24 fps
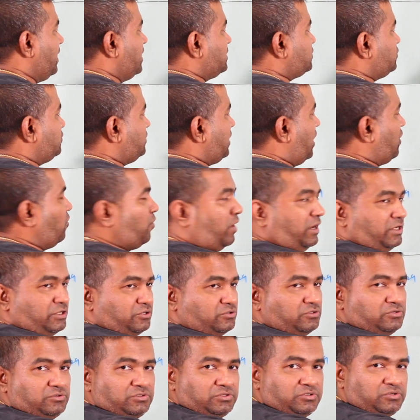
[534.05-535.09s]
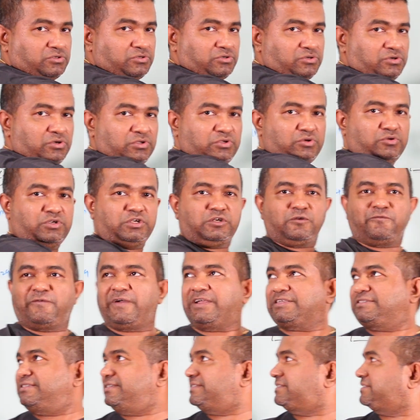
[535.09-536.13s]
So now what you need to do, you need to
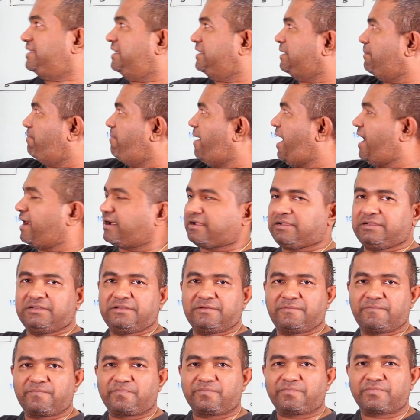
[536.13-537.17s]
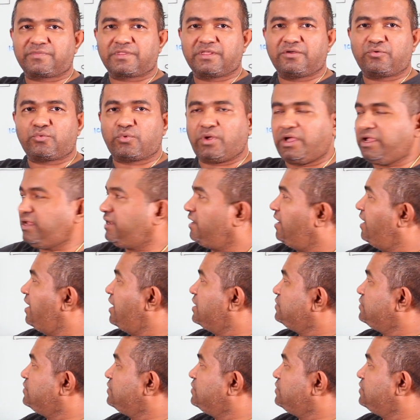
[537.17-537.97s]
fetch this data back, right?